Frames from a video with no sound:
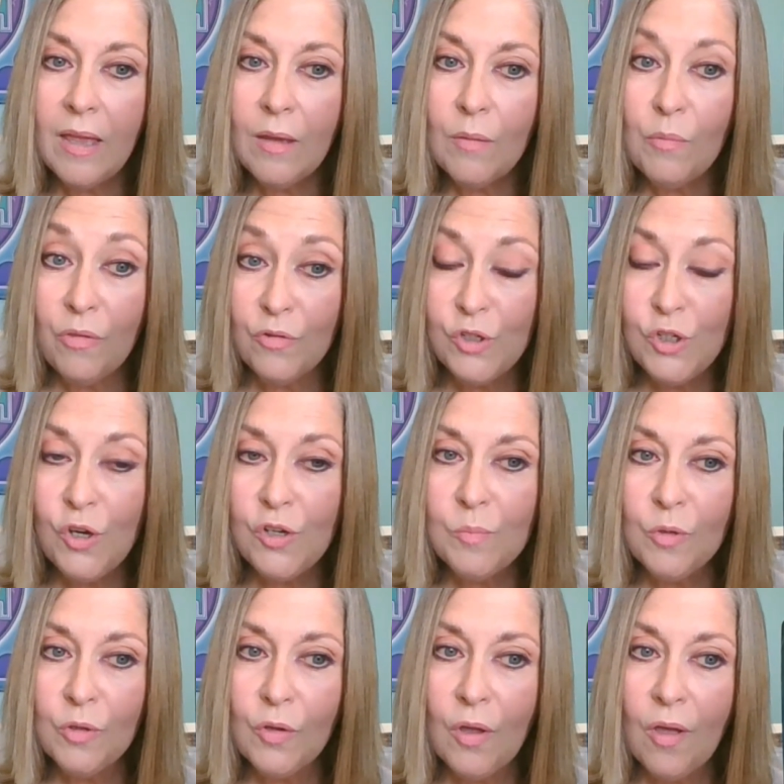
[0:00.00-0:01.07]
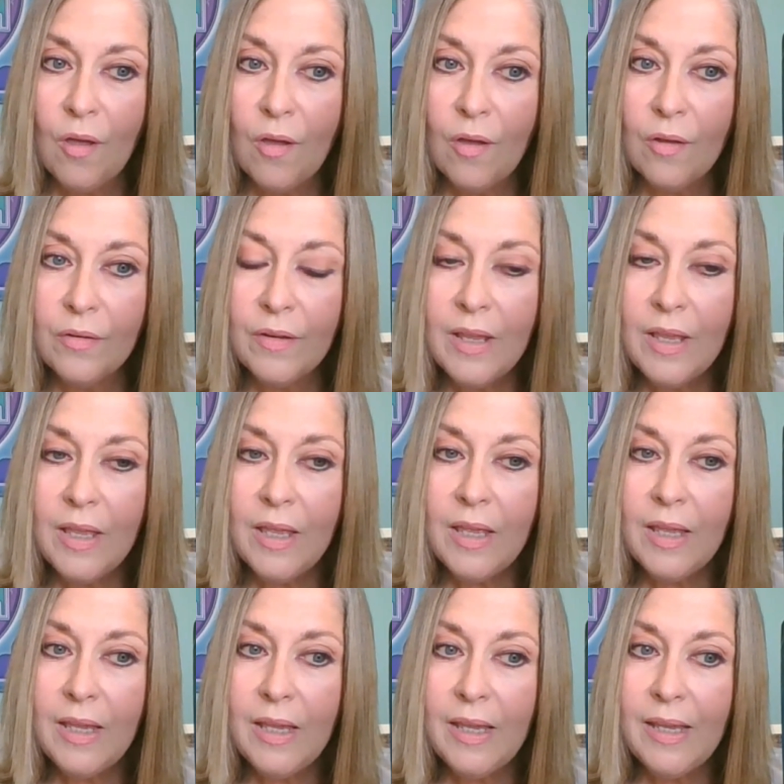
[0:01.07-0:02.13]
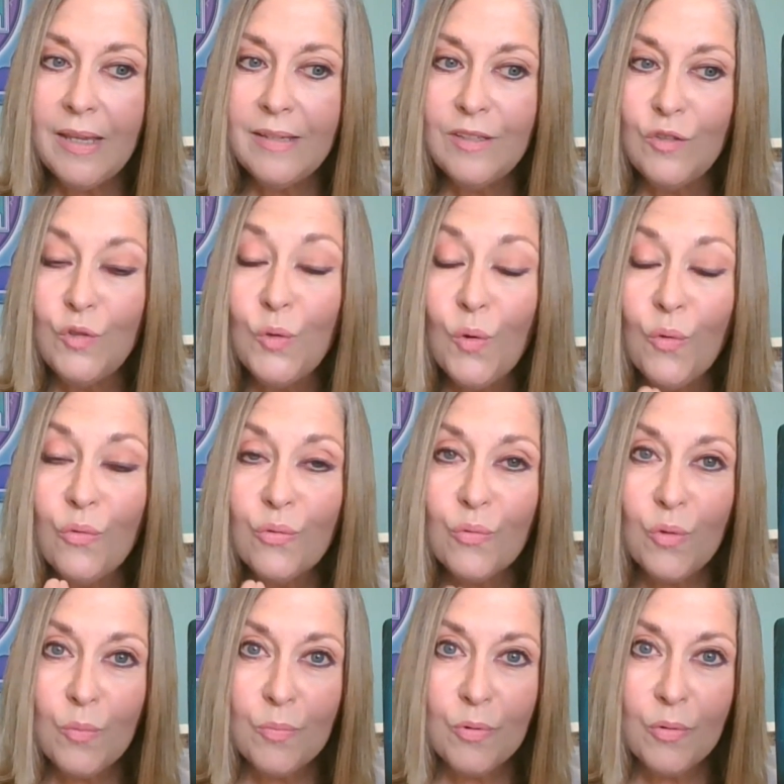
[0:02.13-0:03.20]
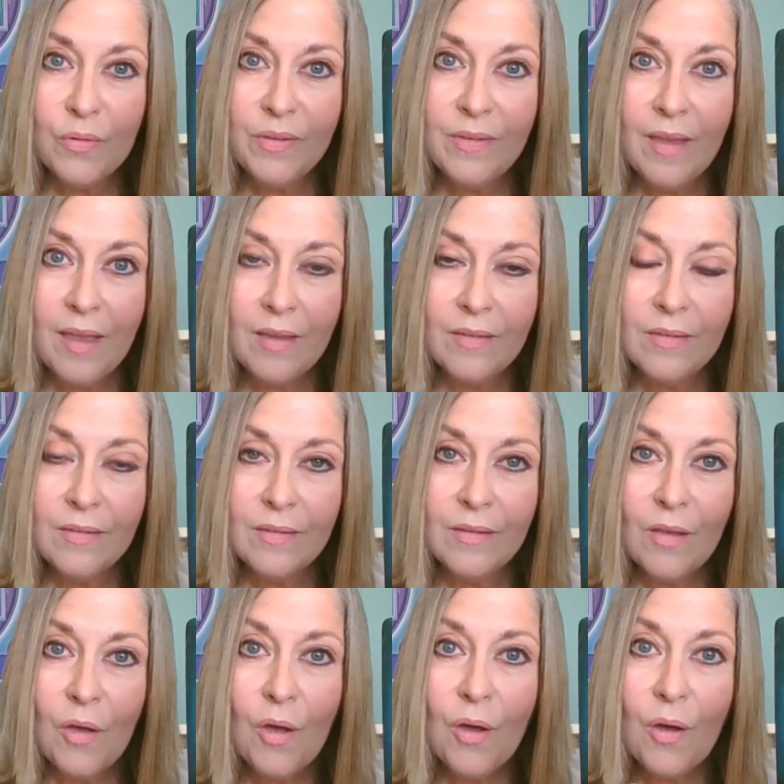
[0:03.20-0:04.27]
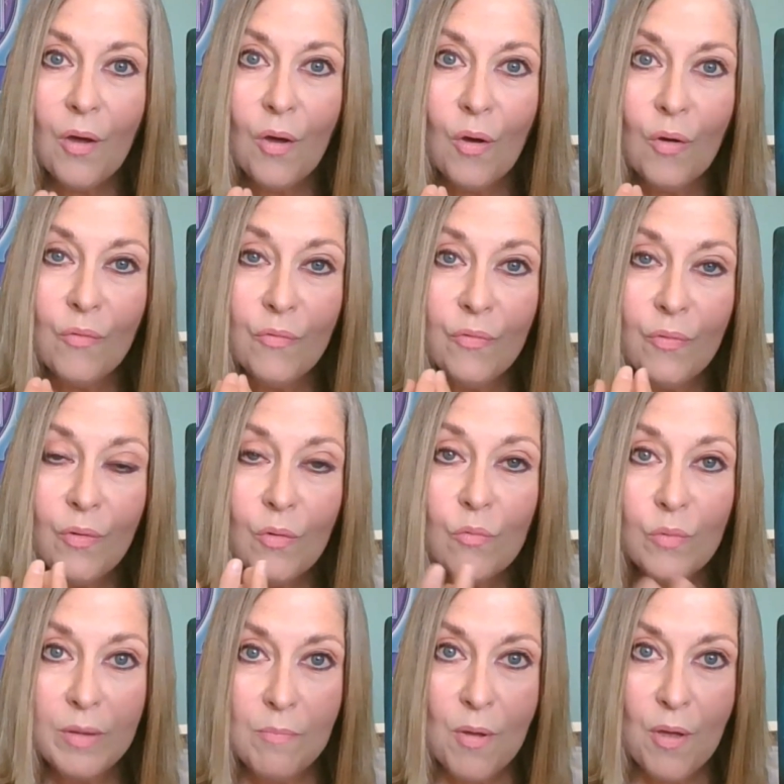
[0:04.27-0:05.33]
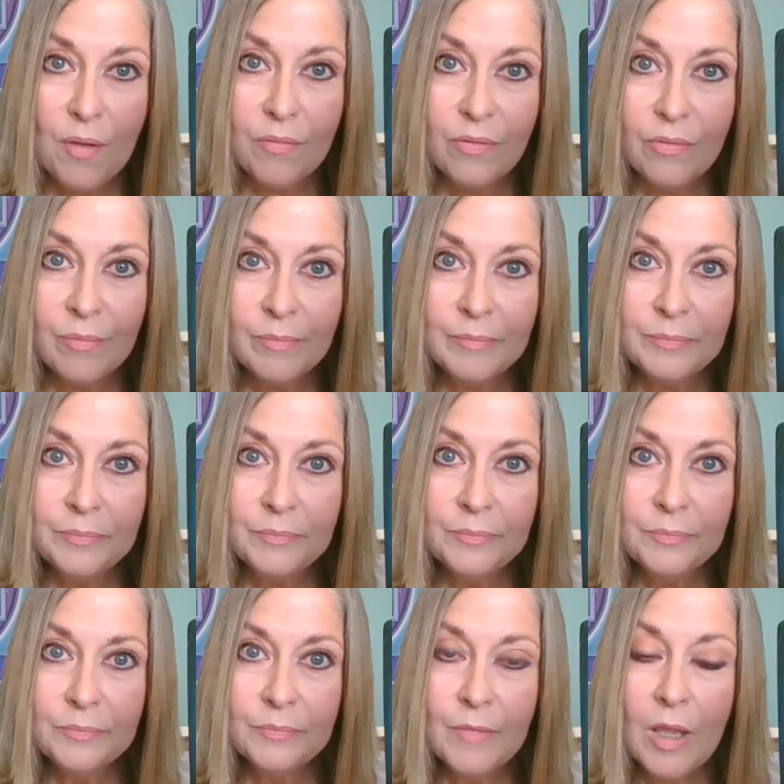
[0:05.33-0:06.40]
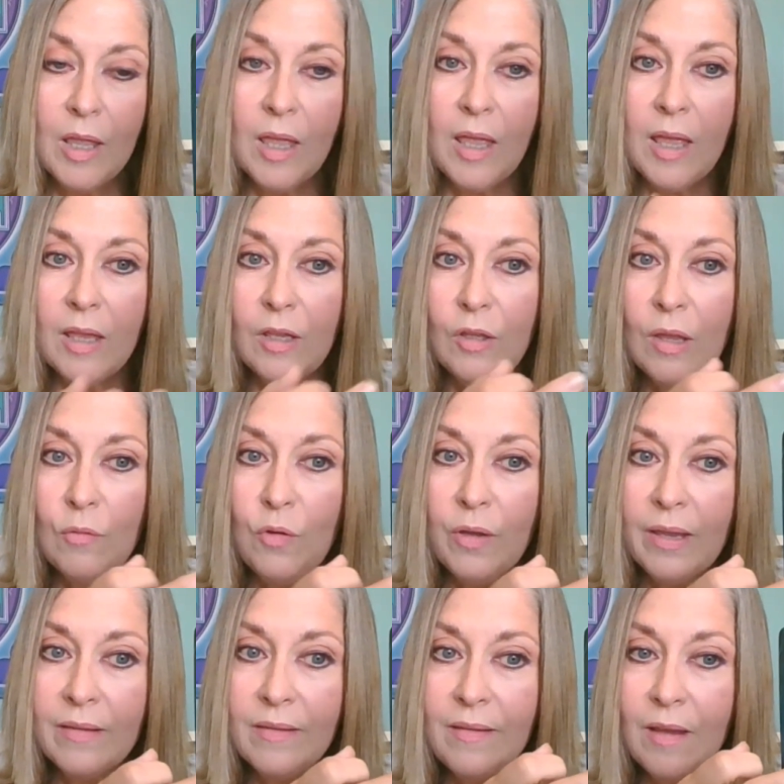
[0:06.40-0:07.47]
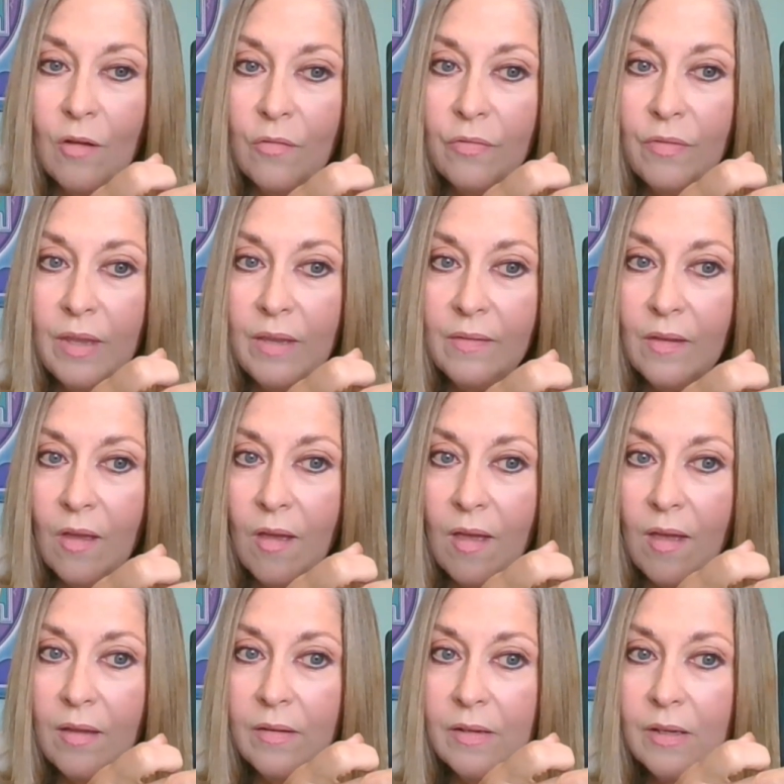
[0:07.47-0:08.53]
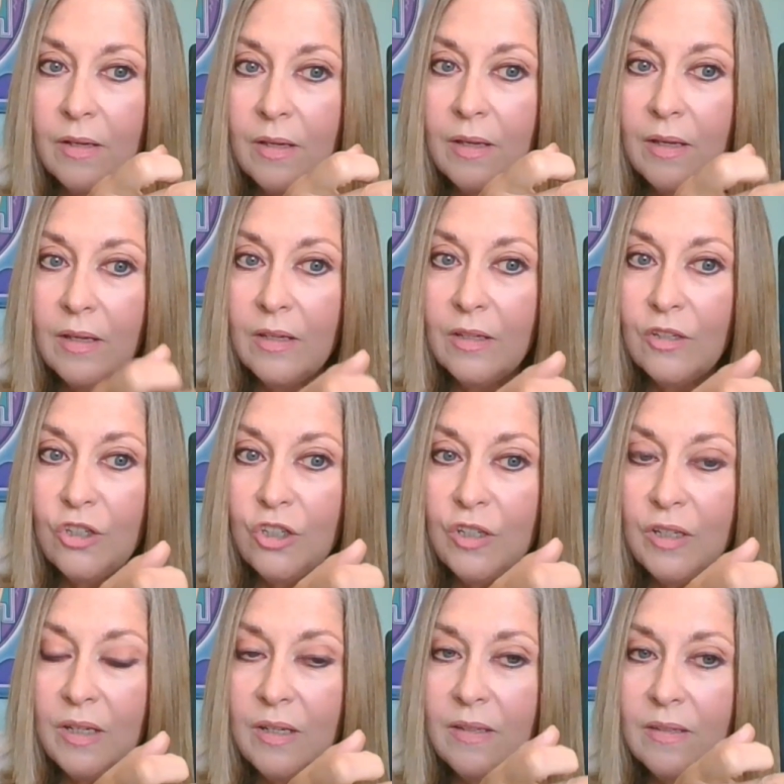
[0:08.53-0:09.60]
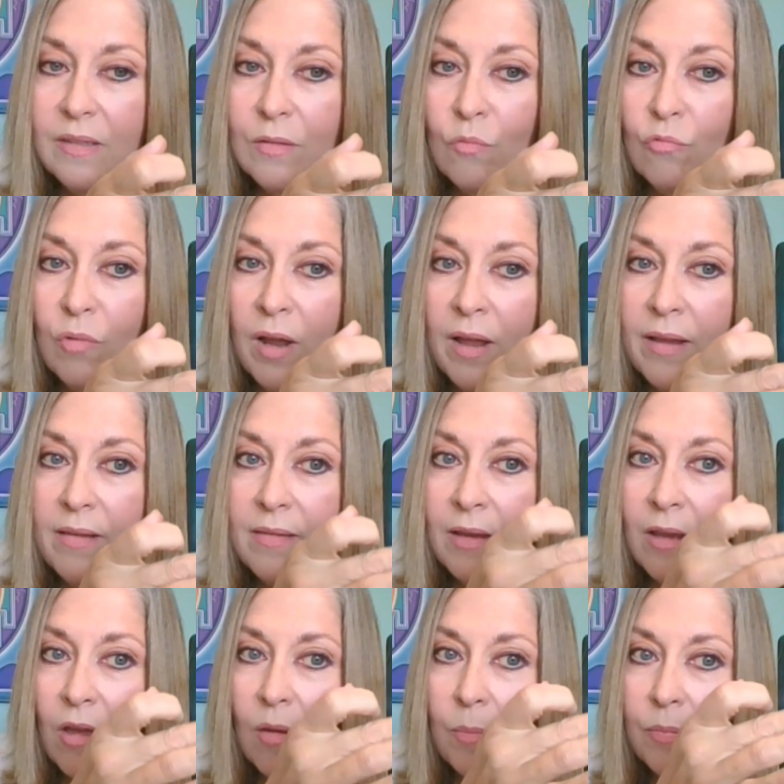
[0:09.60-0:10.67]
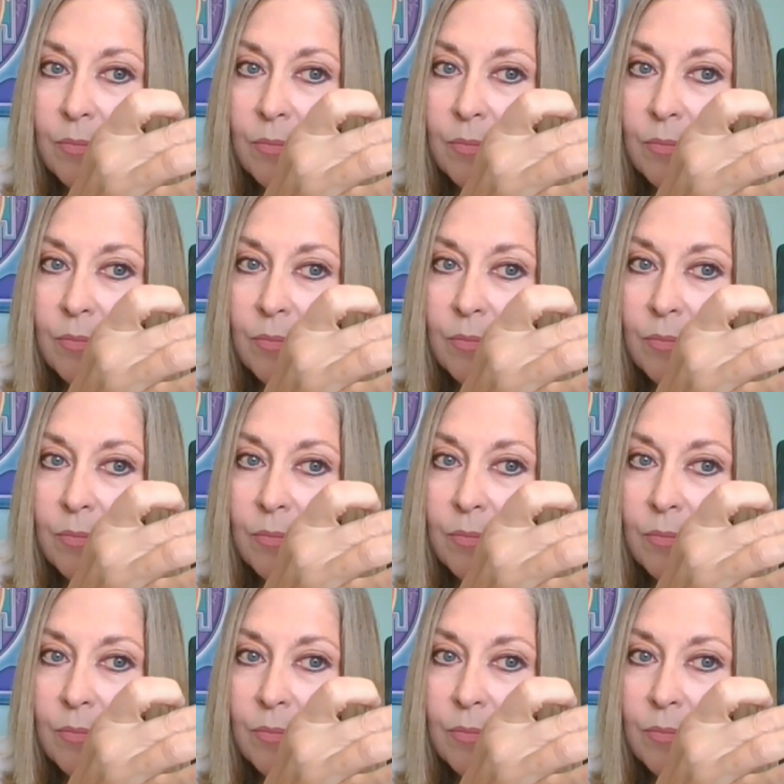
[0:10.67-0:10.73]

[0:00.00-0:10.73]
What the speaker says: with the Judgment card is to go through a process of rebirth. You can see on this card, she's rising up.